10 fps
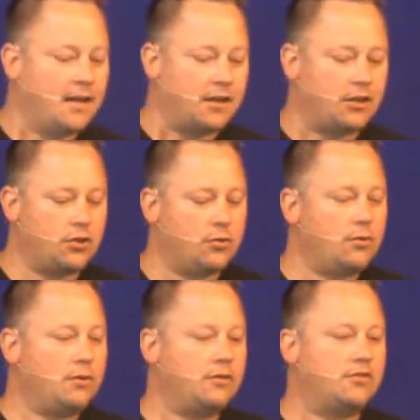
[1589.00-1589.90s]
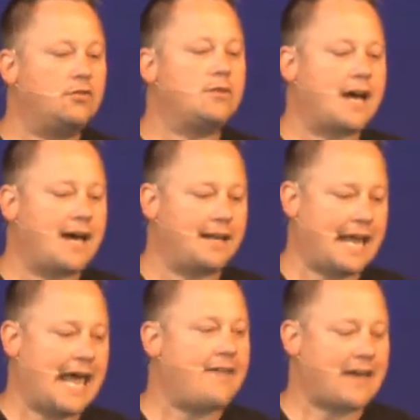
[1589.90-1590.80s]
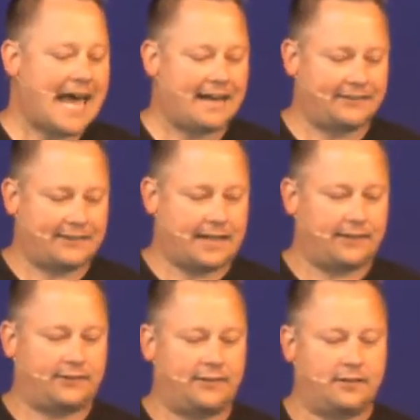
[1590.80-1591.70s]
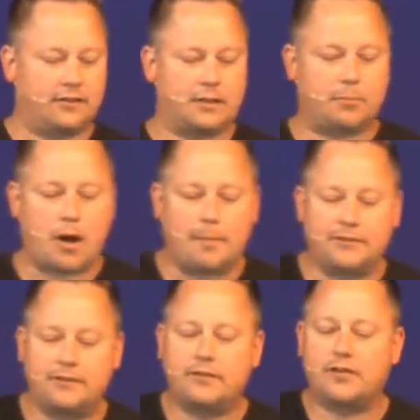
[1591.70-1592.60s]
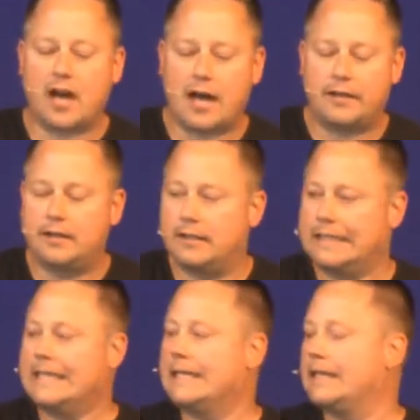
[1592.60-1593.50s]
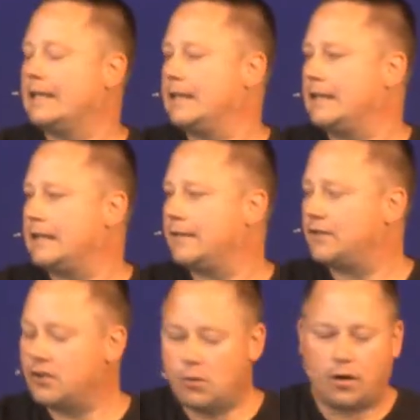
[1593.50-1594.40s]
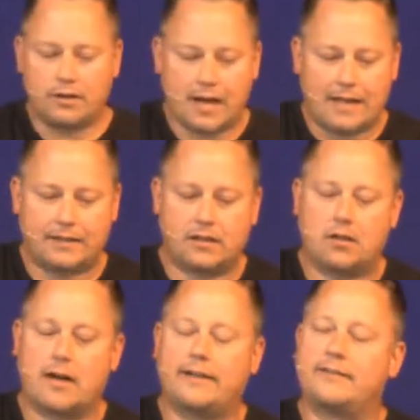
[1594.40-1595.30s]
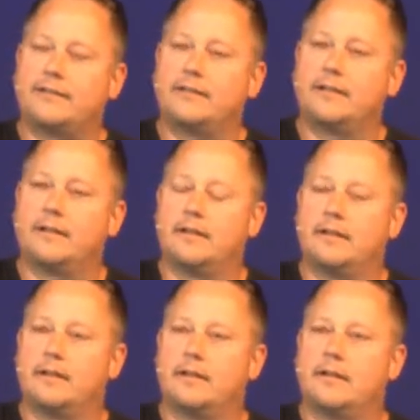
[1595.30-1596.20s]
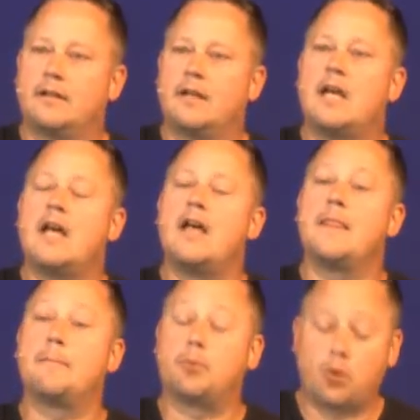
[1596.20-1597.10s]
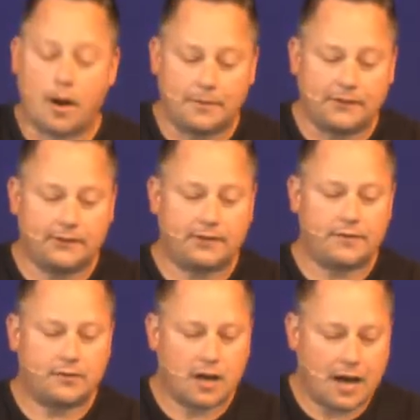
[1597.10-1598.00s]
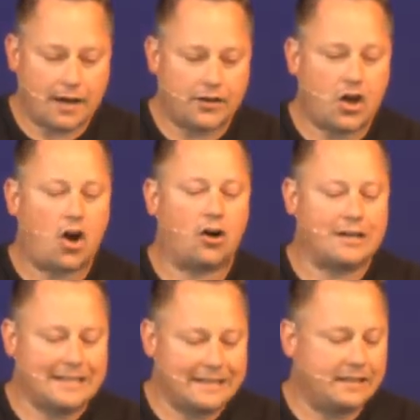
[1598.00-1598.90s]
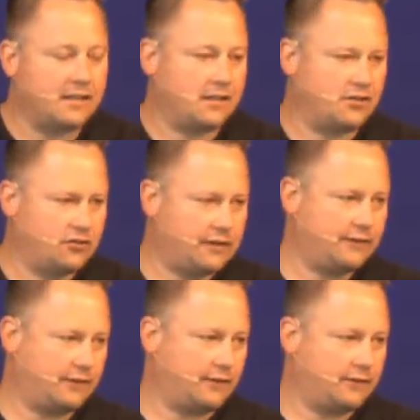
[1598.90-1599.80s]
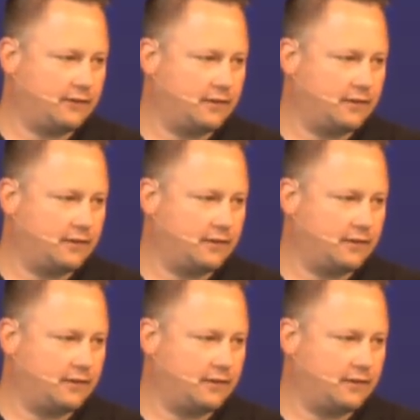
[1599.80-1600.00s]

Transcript: You do not have access to the promises of God if you are not in Christ. The promises of God are in Jesus.